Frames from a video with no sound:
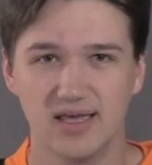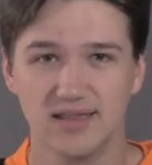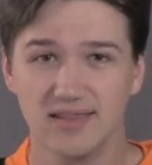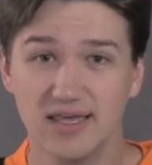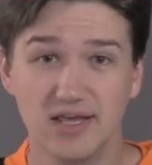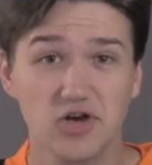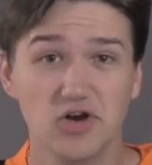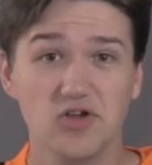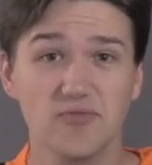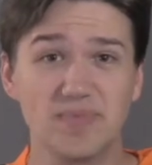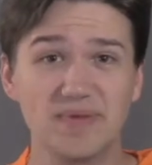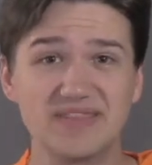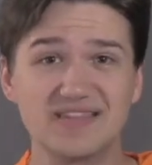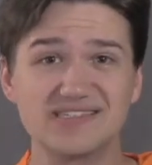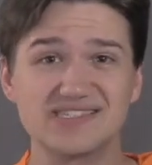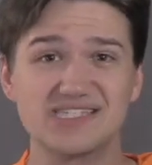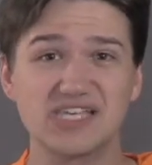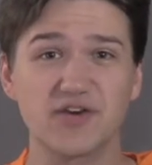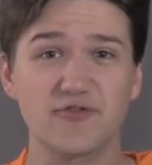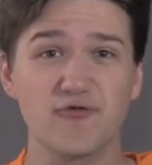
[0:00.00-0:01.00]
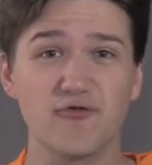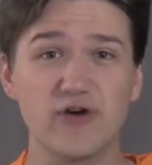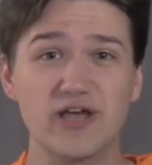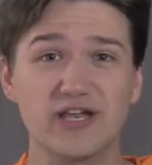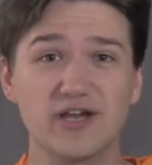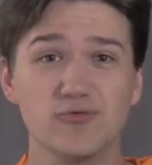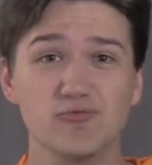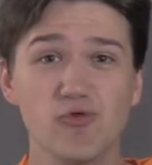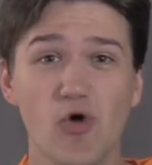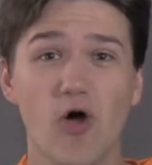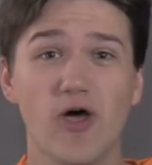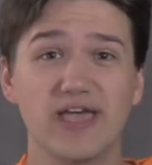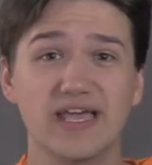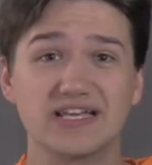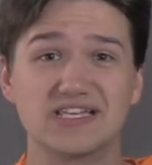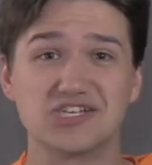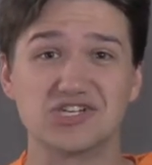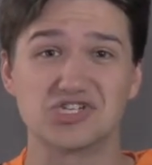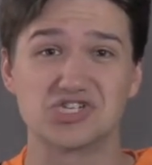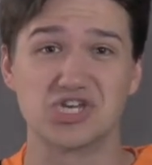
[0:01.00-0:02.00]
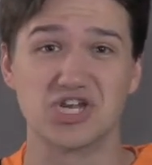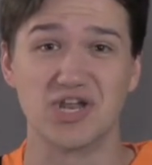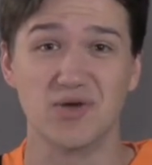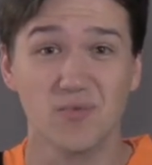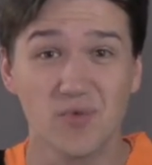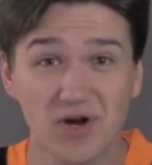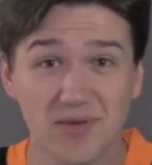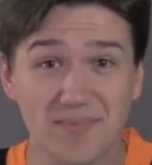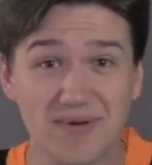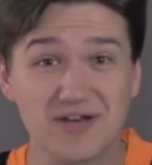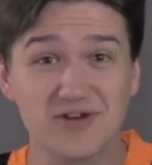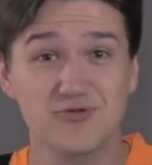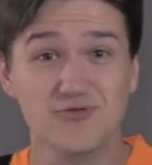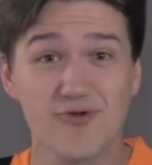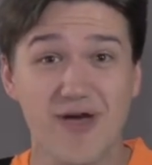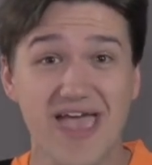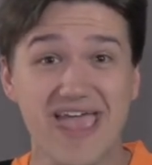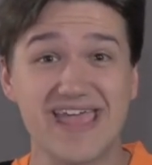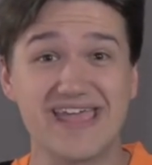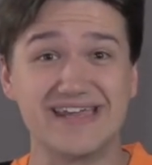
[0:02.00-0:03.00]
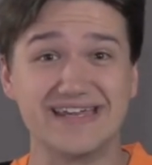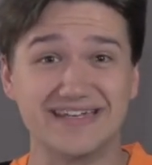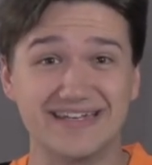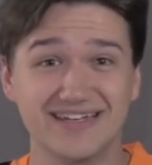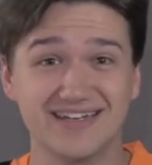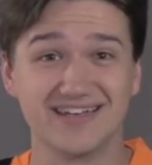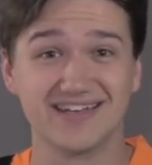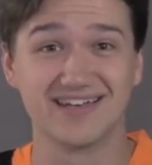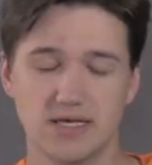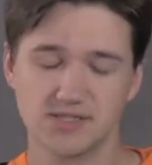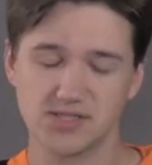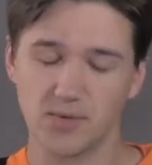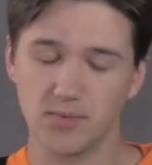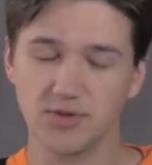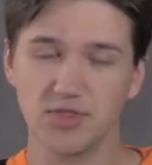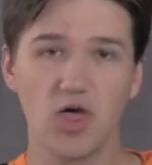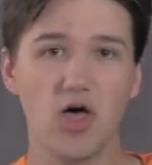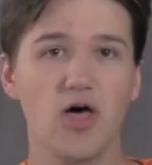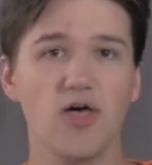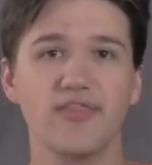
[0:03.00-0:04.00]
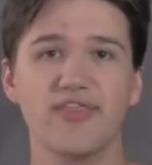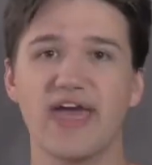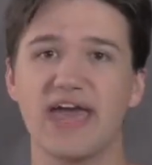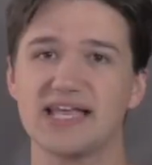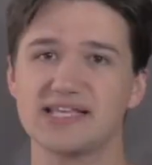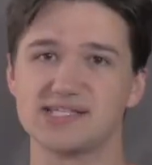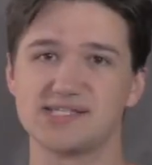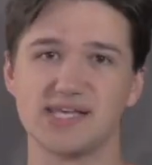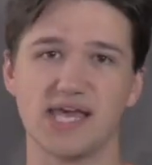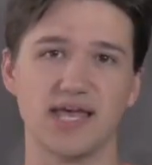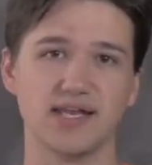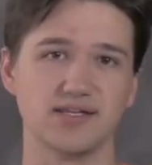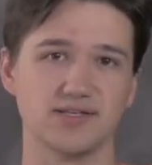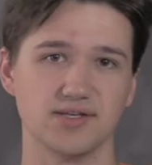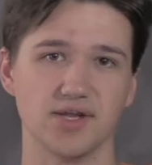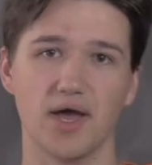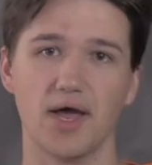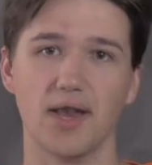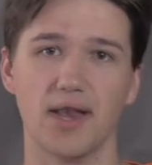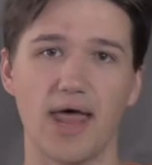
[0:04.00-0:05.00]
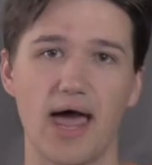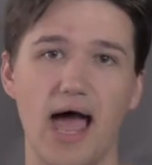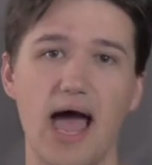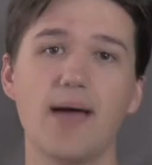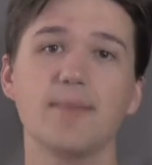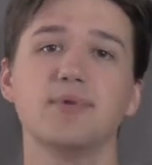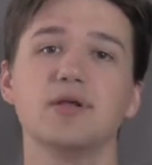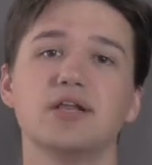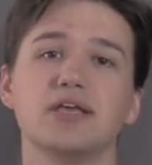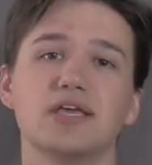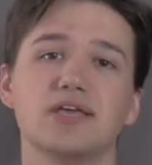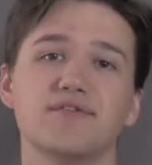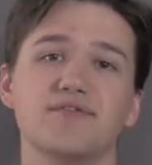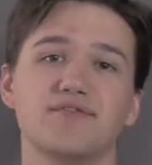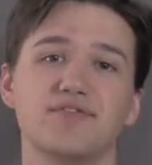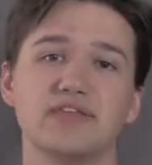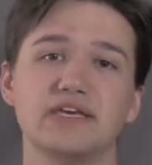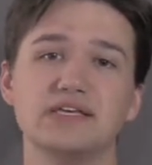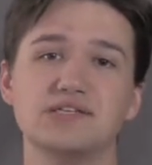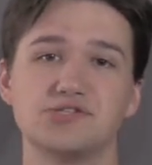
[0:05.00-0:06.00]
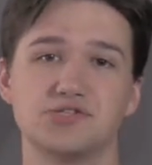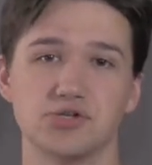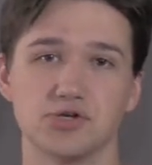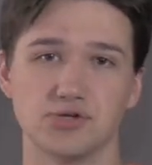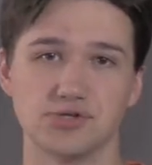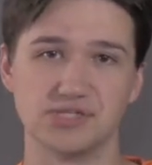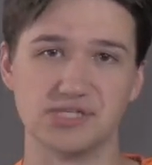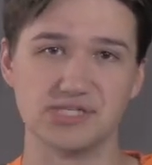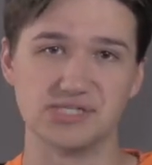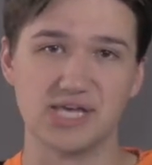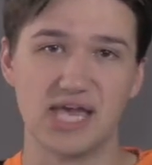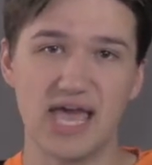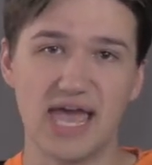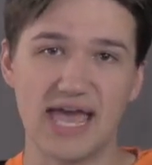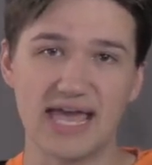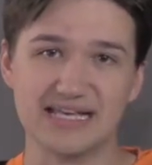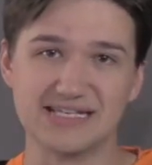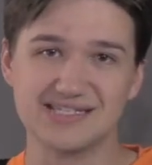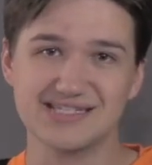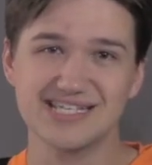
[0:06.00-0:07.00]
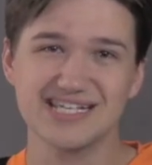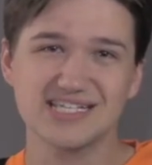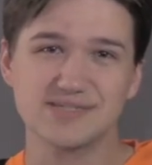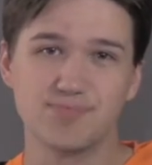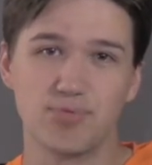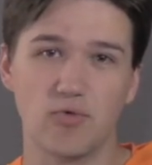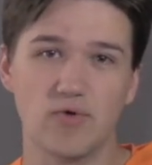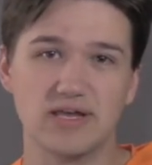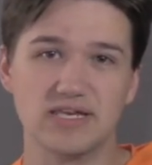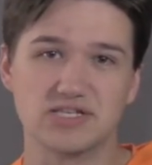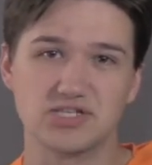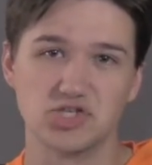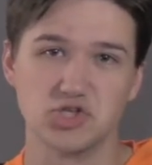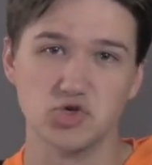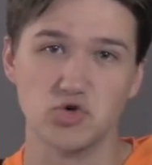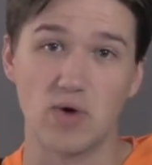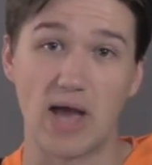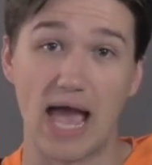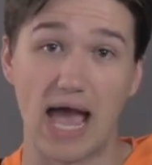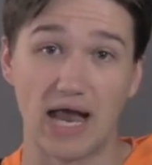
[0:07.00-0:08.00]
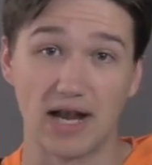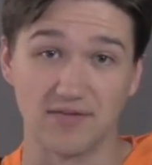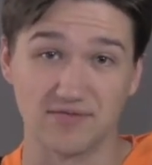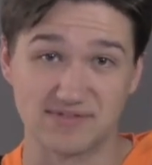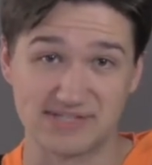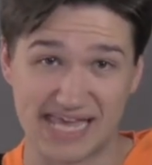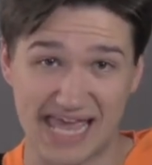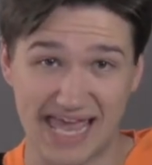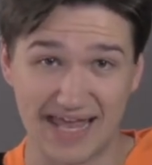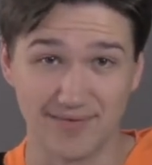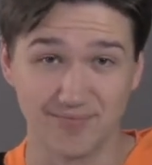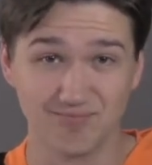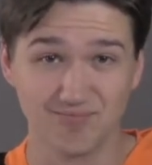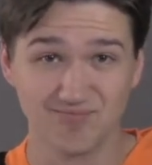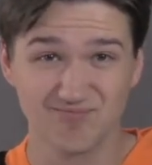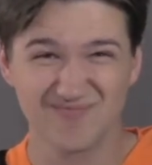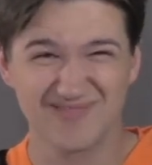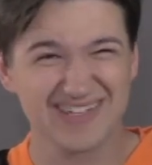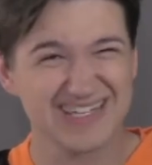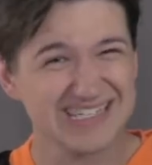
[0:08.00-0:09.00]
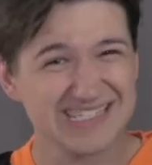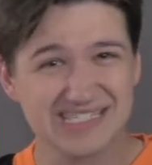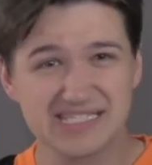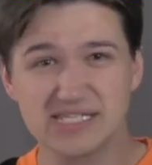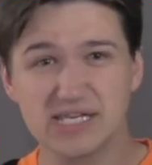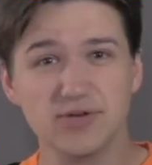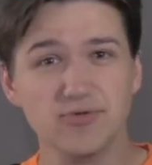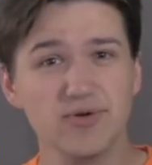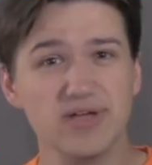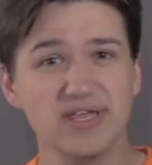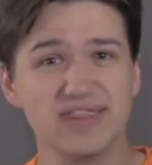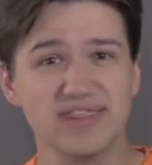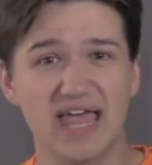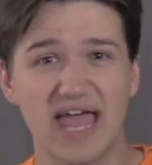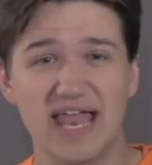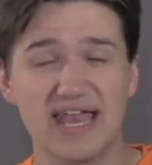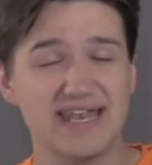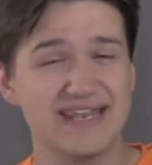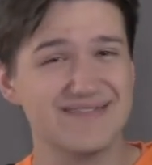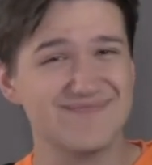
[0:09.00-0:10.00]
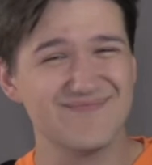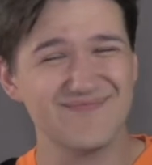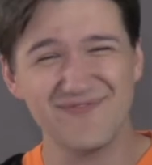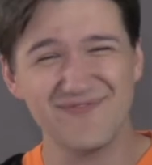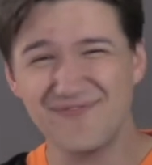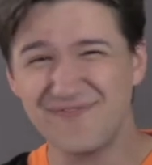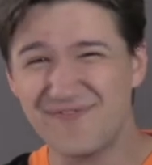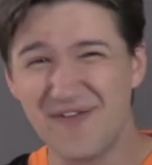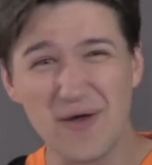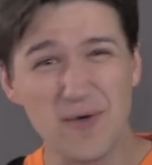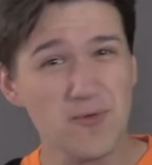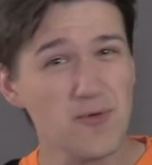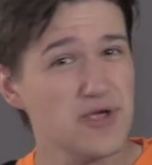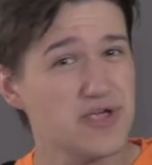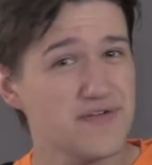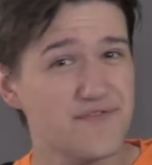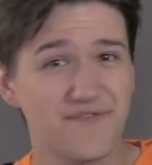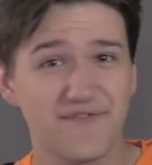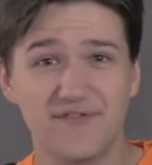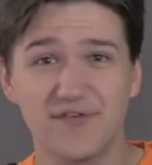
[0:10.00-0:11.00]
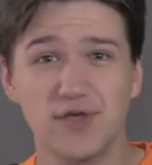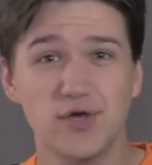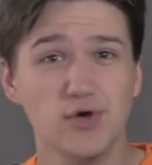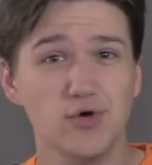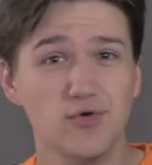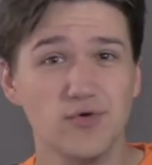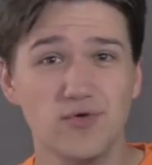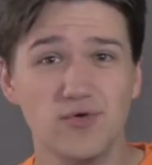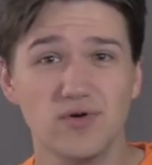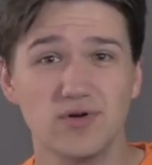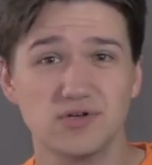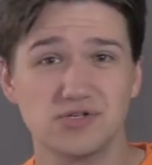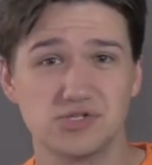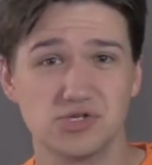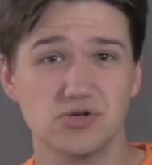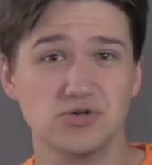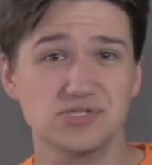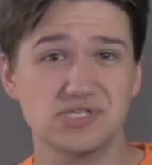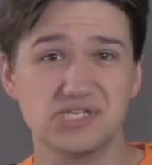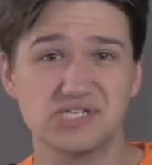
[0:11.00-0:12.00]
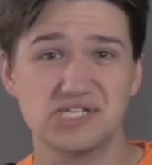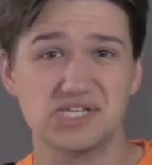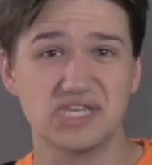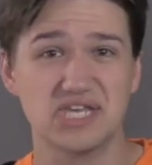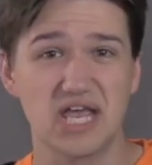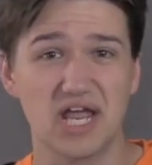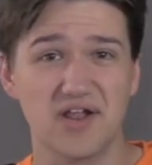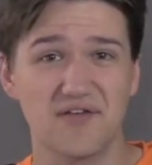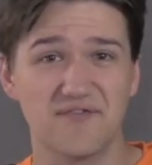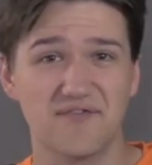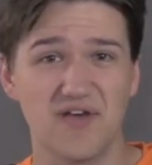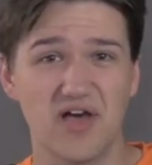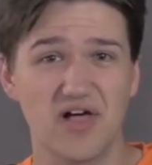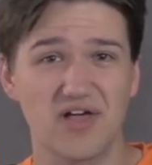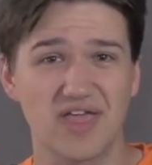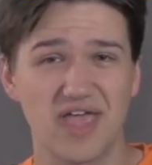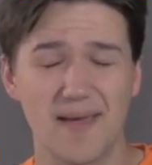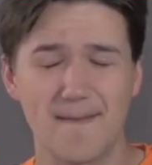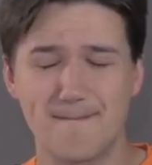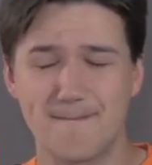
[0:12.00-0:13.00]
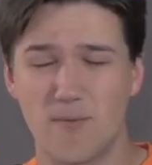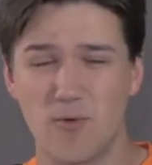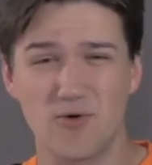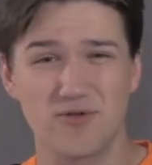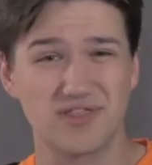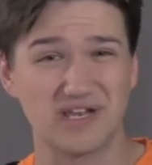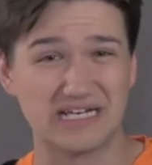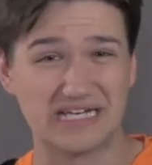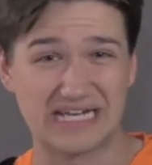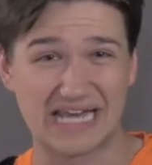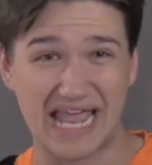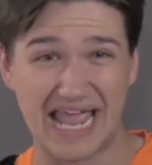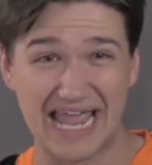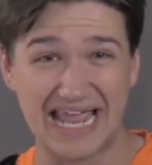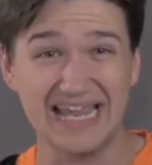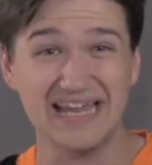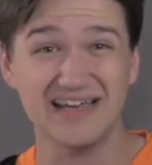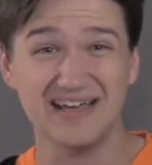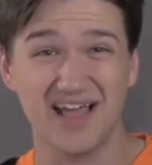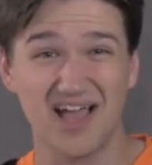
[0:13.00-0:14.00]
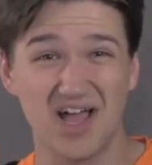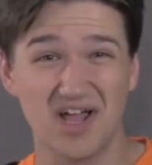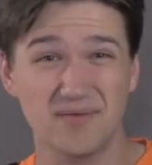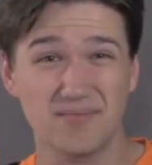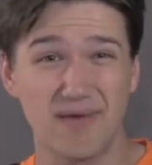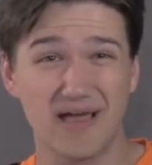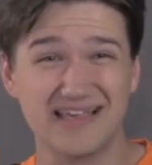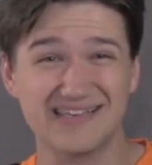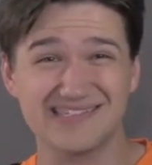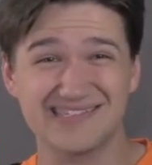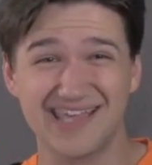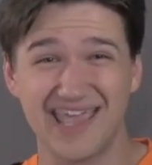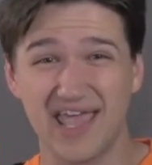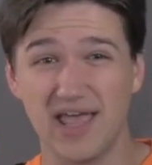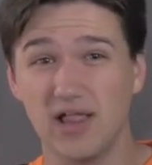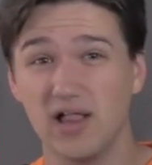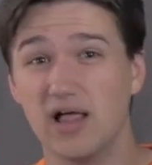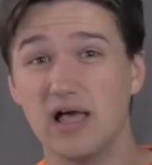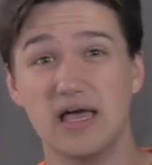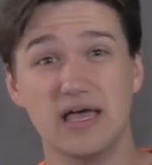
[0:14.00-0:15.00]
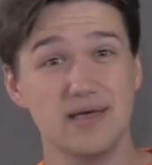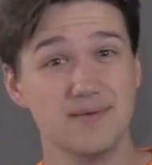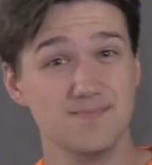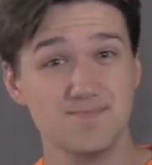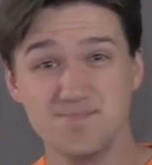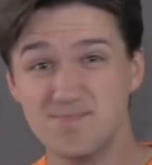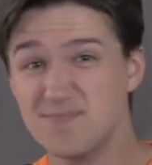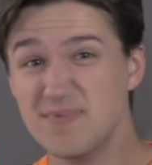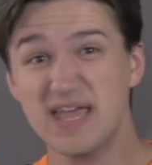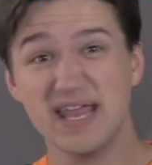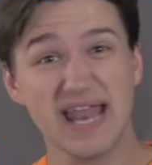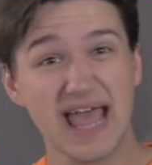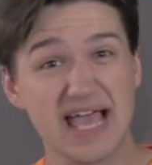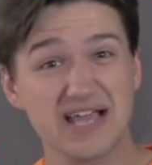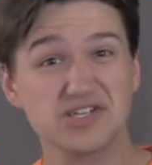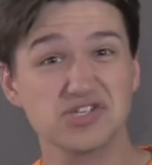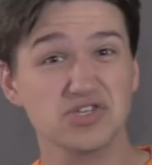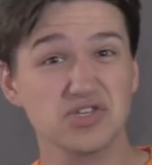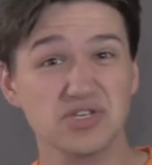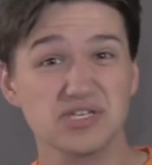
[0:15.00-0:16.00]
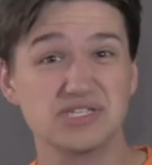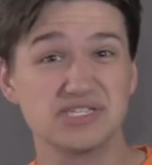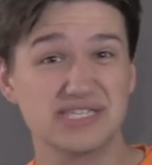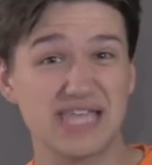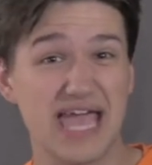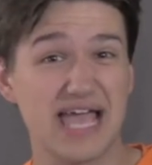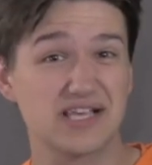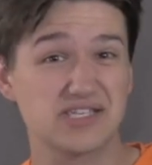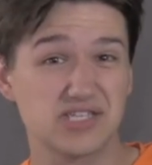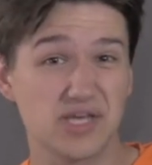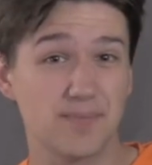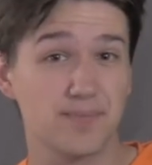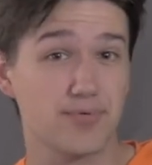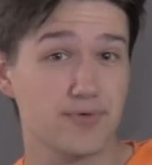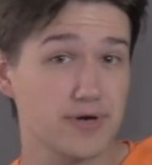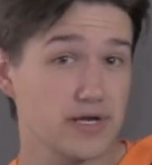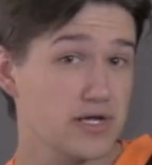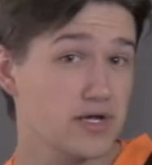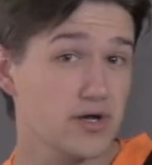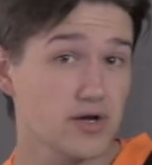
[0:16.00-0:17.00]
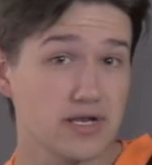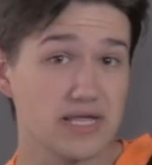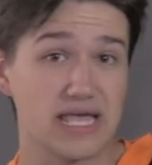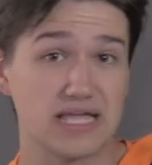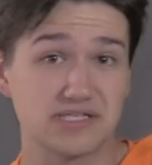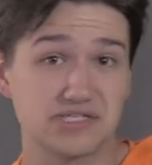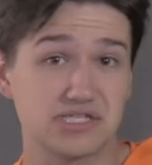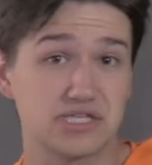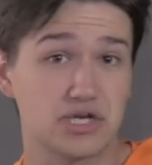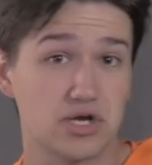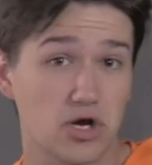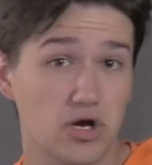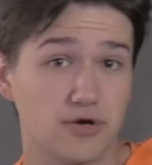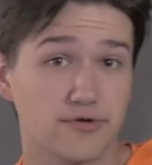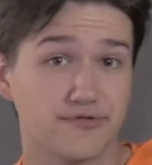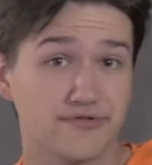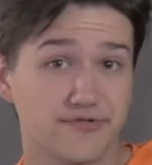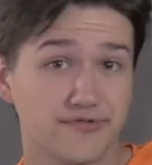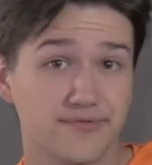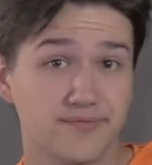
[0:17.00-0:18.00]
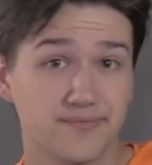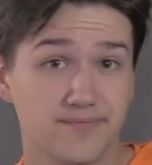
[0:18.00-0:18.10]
They could have been the Siegfried and Roy edition, it would have been great! So with all that said and done, I'm gonna give these jerseys a 6.2 out of 10. Considering that very few jerseys in the NFL get more than an 8 on my scale, it actually stacks up pretty good against the curve.